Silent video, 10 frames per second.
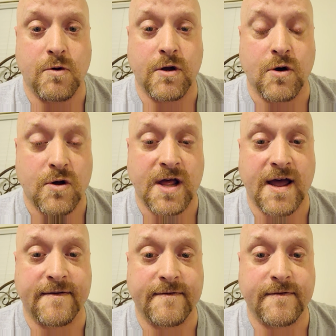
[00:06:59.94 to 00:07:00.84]
We all
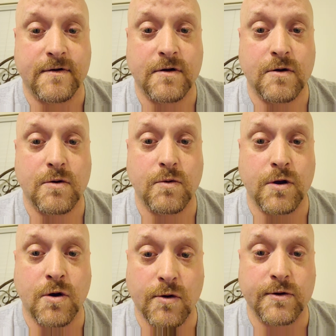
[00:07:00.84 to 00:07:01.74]
have.
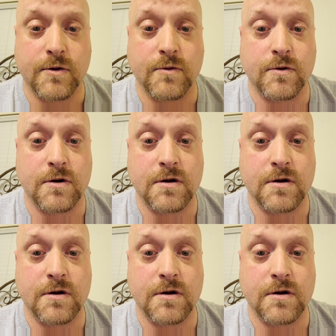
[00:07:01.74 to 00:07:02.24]
We all do.